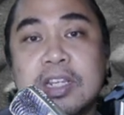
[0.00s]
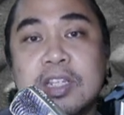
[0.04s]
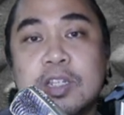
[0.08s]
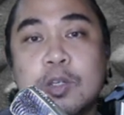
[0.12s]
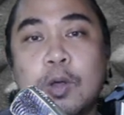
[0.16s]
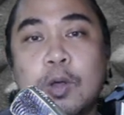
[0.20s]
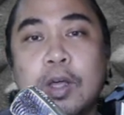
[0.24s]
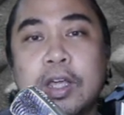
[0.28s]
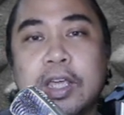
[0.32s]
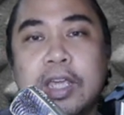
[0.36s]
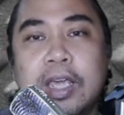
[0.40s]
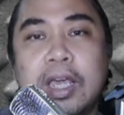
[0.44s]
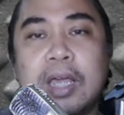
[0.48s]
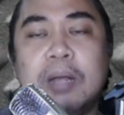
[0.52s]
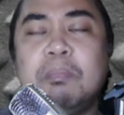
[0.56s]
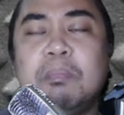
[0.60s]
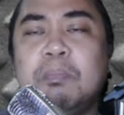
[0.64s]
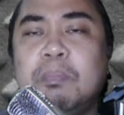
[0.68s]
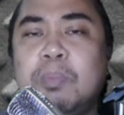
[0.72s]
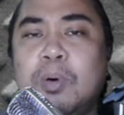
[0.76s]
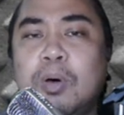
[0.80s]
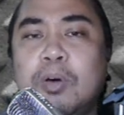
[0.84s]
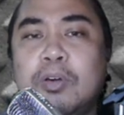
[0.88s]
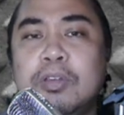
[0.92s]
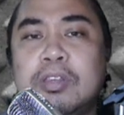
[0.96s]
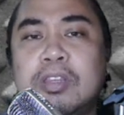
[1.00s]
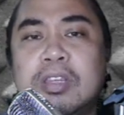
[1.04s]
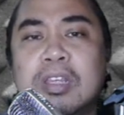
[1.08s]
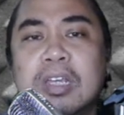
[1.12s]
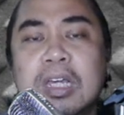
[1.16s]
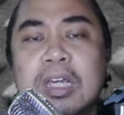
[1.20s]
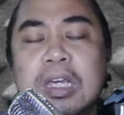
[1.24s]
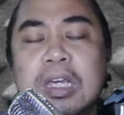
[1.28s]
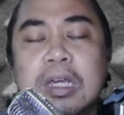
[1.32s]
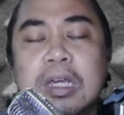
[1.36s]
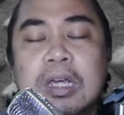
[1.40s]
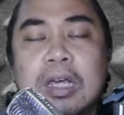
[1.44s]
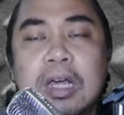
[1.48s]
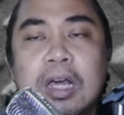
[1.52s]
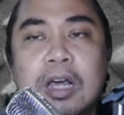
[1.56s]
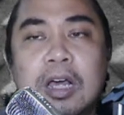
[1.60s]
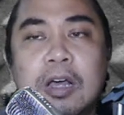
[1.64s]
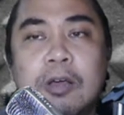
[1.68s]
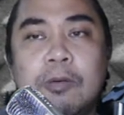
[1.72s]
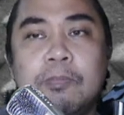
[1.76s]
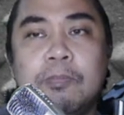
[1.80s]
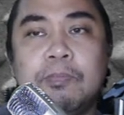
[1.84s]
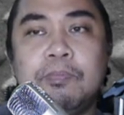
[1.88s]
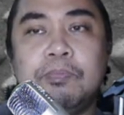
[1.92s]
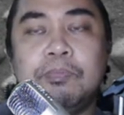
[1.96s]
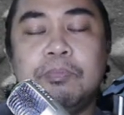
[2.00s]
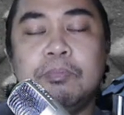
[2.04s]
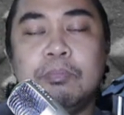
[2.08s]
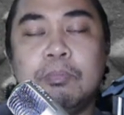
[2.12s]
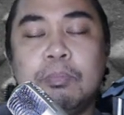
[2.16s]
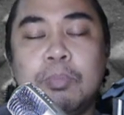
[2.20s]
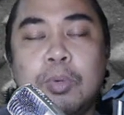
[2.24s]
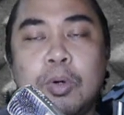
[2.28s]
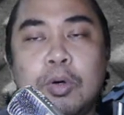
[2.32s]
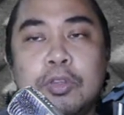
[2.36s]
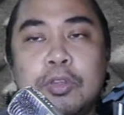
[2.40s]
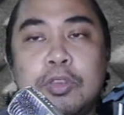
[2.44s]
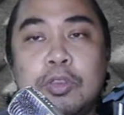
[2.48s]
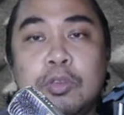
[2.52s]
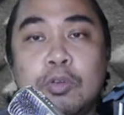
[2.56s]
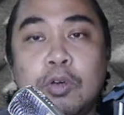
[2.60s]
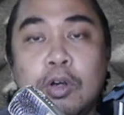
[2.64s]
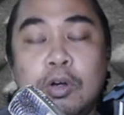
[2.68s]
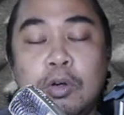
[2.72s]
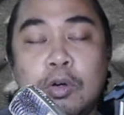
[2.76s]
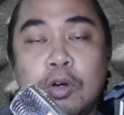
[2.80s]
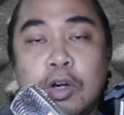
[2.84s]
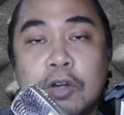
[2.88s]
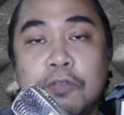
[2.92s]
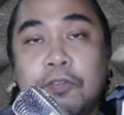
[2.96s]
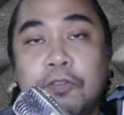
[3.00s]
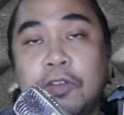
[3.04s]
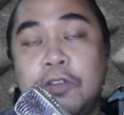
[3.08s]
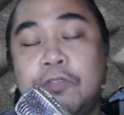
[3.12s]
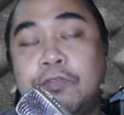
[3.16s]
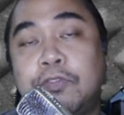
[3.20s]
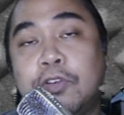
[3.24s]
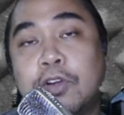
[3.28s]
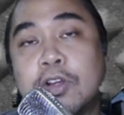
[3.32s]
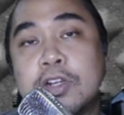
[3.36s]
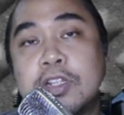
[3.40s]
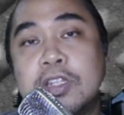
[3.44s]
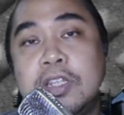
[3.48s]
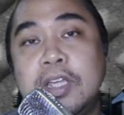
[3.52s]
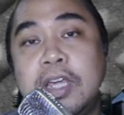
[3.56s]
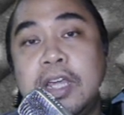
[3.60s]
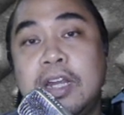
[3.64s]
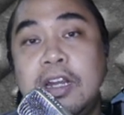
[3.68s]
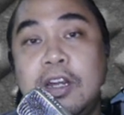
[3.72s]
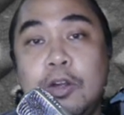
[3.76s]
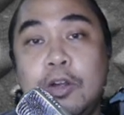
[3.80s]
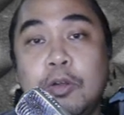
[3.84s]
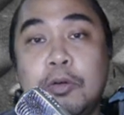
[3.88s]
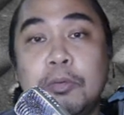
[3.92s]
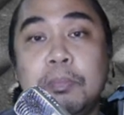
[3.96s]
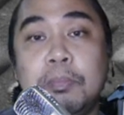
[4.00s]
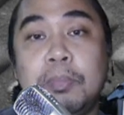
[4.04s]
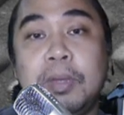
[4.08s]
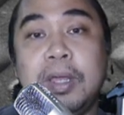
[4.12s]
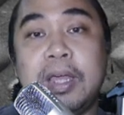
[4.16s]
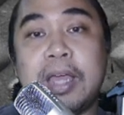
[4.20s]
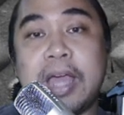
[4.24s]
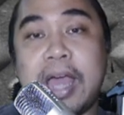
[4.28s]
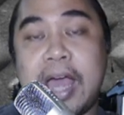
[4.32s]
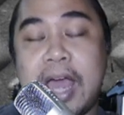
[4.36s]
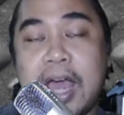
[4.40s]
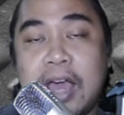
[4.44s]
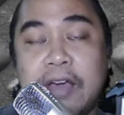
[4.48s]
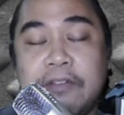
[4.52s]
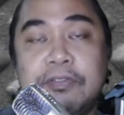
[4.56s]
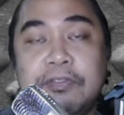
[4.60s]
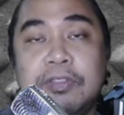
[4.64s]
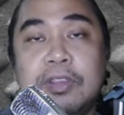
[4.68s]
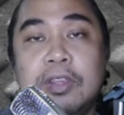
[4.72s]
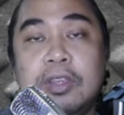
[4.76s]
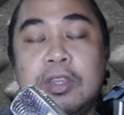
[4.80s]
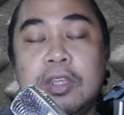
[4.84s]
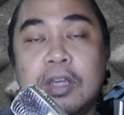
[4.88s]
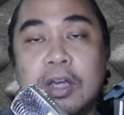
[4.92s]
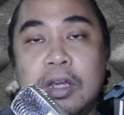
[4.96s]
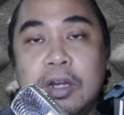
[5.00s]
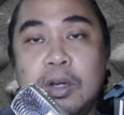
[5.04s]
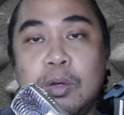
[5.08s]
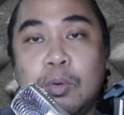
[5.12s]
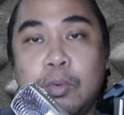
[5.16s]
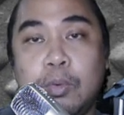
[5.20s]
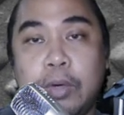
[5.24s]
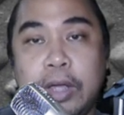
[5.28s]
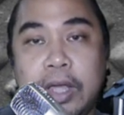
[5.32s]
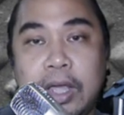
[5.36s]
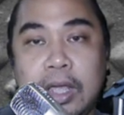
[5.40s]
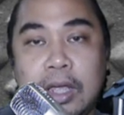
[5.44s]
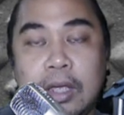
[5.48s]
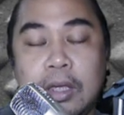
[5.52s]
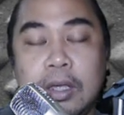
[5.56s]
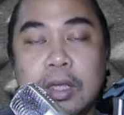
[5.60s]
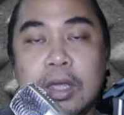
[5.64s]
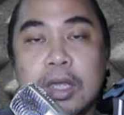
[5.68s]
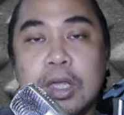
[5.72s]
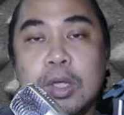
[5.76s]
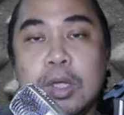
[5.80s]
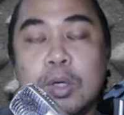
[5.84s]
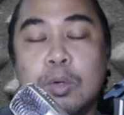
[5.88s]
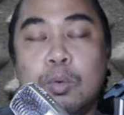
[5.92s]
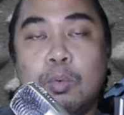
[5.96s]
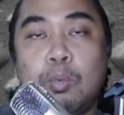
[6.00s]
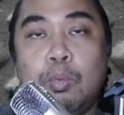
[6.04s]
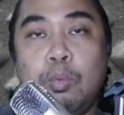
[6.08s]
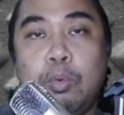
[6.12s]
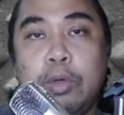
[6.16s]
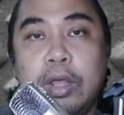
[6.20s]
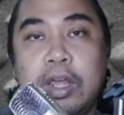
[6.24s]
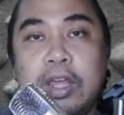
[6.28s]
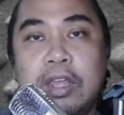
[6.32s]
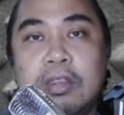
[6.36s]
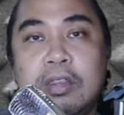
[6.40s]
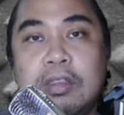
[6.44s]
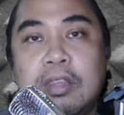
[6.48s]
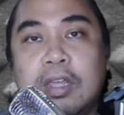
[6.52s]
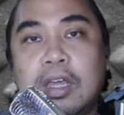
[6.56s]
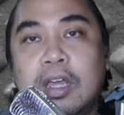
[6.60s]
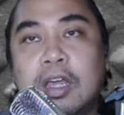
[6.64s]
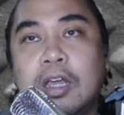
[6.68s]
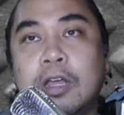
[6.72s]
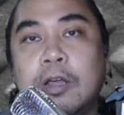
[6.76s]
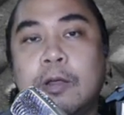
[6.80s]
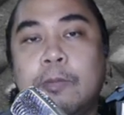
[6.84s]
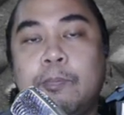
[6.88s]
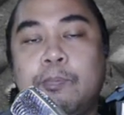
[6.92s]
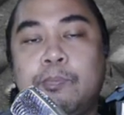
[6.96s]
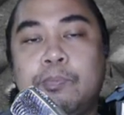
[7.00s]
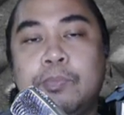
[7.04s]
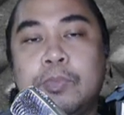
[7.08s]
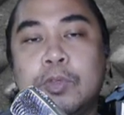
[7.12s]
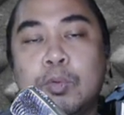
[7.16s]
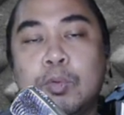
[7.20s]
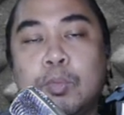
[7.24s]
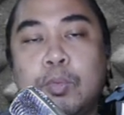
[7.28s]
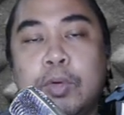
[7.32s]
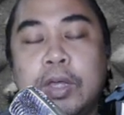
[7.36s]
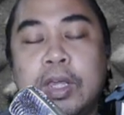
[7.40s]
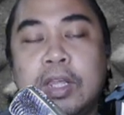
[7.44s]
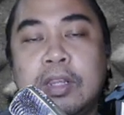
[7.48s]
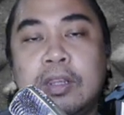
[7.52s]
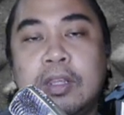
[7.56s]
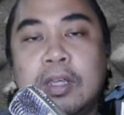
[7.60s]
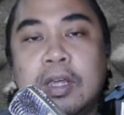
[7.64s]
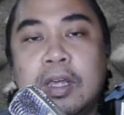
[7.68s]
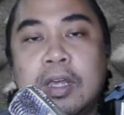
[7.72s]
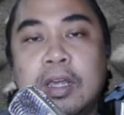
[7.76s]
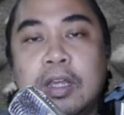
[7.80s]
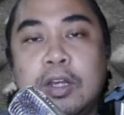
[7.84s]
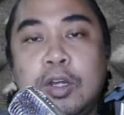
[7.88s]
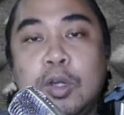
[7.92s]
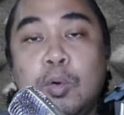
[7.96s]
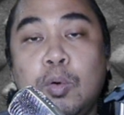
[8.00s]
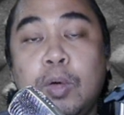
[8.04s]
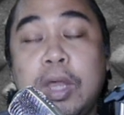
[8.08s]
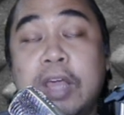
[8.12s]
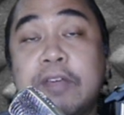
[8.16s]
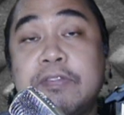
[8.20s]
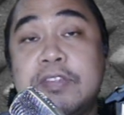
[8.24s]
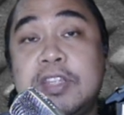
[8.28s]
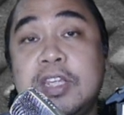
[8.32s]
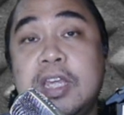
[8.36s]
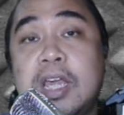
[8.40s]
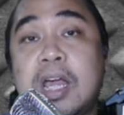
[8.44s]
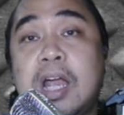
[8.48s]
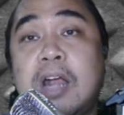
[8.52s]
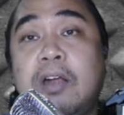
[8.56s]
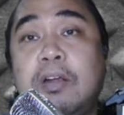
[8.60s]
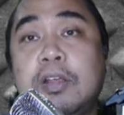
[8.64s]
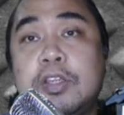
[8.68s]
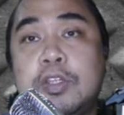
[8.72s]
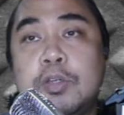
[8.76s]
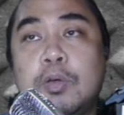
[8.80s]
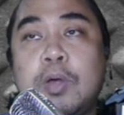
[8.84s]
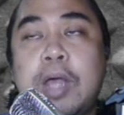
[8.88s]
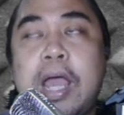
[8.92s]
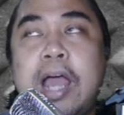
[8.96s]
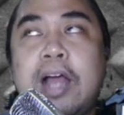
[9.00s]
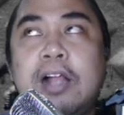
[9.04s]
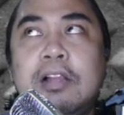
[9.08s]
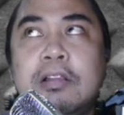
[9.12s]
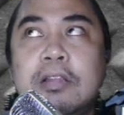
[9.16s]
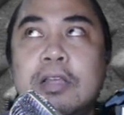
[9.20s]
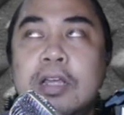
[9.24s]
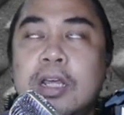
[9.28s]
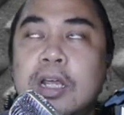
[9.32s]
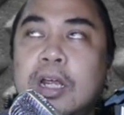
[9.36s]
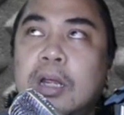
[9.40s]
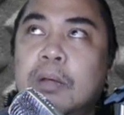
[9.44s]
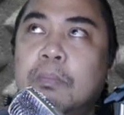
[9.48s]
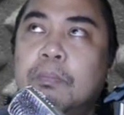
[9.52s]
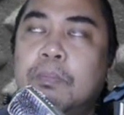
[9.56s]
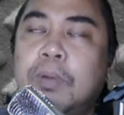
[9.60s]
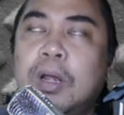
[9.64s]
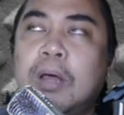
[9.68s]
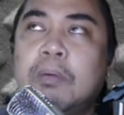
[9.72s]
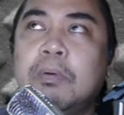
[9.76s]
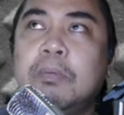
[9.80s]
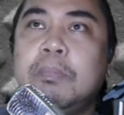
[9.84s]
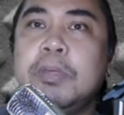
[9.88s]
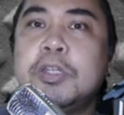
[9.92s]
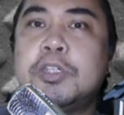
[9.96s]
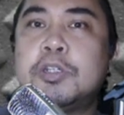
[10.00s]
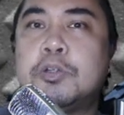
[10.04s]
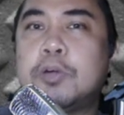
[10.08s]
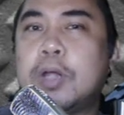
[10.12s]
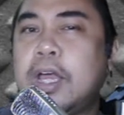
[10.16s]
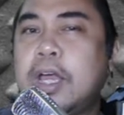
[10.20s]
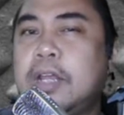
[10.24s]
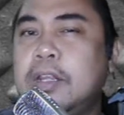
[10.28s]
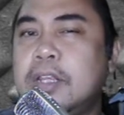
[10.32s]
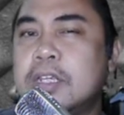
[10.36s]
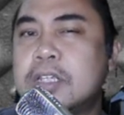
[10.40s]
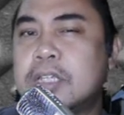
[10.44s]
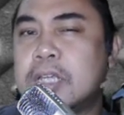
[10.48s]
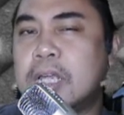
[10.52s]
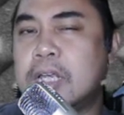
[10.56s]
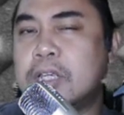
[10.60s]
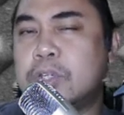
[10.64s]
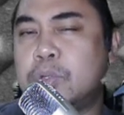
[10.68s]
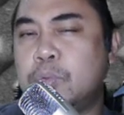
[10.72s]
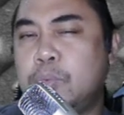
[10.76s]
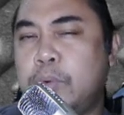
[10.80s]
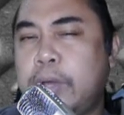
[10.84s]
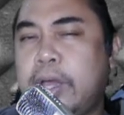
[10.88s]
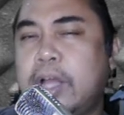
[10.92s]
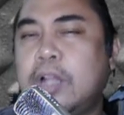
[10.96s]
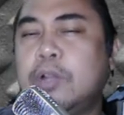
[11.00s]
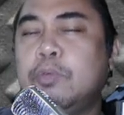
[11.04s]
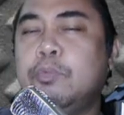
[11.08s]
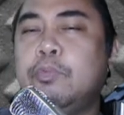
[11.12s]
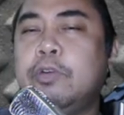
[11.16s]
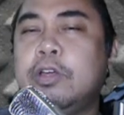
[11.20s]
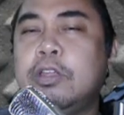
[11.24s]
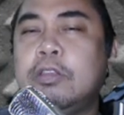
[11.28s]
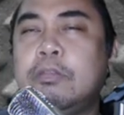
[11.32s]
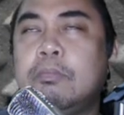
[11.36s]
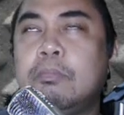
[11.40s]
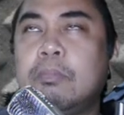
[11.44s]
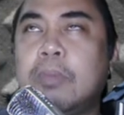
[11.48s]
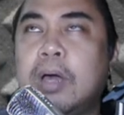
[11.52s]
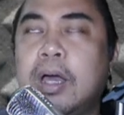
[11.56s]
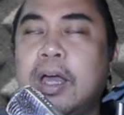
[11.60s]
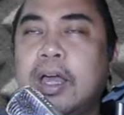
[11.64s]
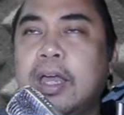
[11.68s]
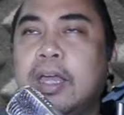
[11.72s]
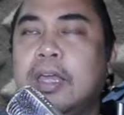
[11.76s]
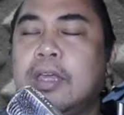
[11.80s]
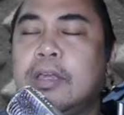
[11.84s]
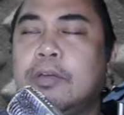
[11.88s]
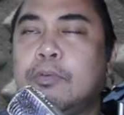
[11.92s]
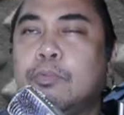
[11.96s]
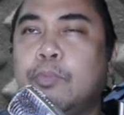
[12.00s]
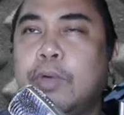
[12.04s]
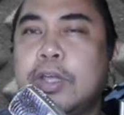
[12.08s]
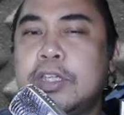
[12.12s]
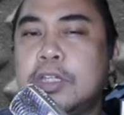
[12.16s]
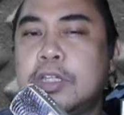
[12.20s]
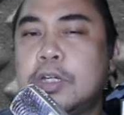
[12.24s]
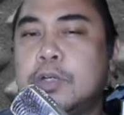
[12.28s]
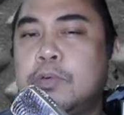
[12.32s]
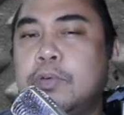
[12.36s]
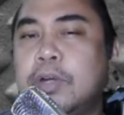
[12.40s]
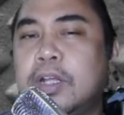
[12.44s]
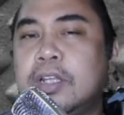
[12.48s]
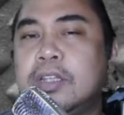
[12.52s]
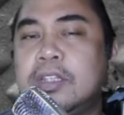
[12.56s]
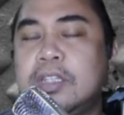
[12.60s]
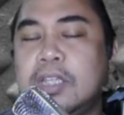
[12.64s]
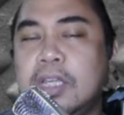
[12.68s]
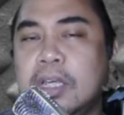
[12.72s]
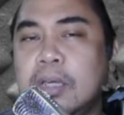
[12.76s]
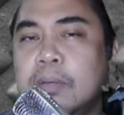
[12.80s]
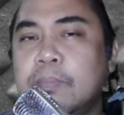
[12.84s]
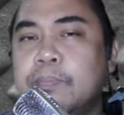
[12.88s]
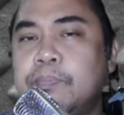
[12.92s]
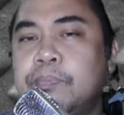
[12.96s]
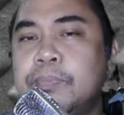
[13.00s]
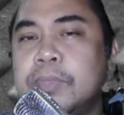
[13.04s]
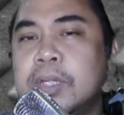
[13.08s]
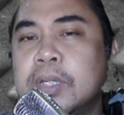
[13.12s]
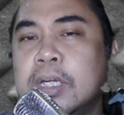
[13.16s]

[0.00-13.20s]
So again, both um, both North North Van Frosty and Ilombe have done away with um, with uh, no FC Iris. So I'll probably try this as well with my Wasted Red team